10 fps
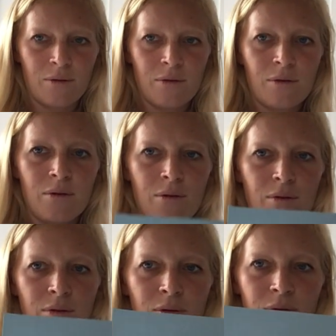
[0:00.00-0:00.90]

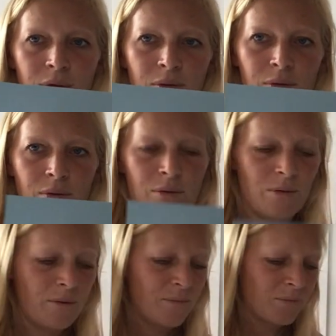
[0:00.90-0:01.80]

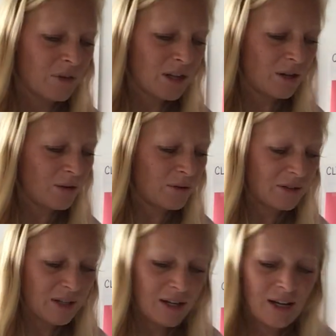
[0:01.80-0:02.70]
Whoa. Can you
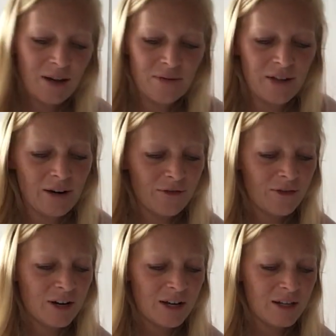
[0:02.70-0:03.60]
see it out there,
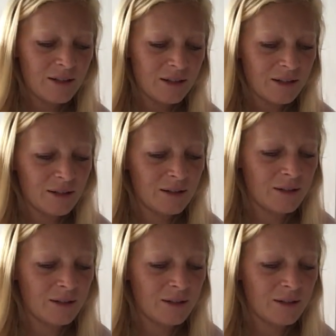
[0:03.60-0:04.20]
friends?